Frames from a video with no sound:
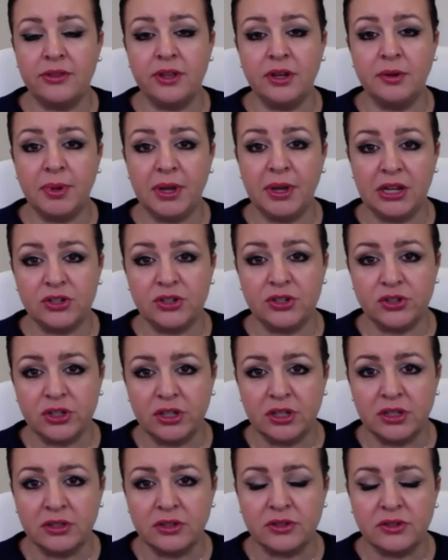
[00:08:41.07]
thin
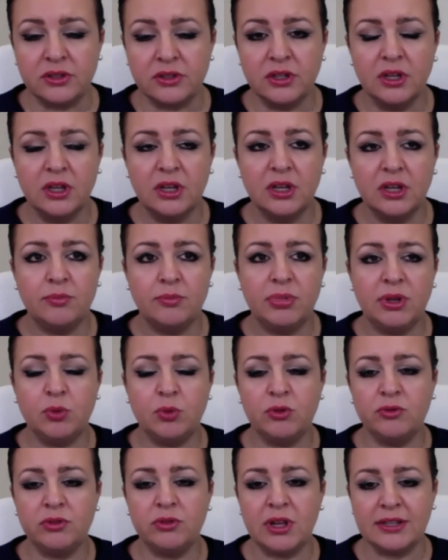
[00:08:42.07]
patients,
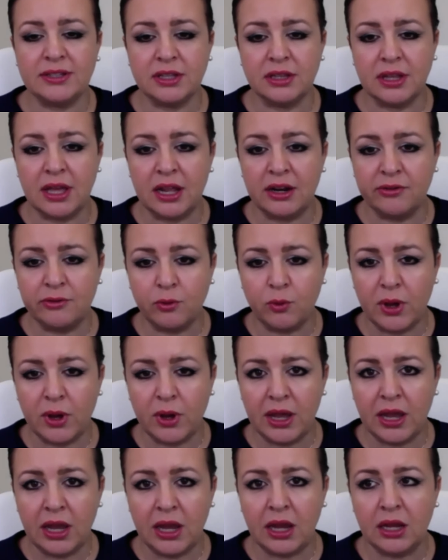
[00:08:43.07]
people who've lost a lot of
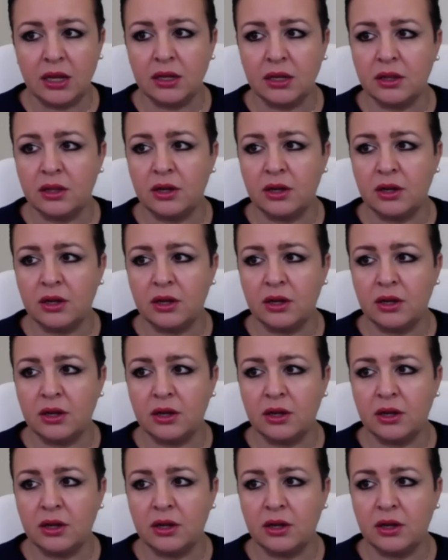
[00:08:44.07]
weight.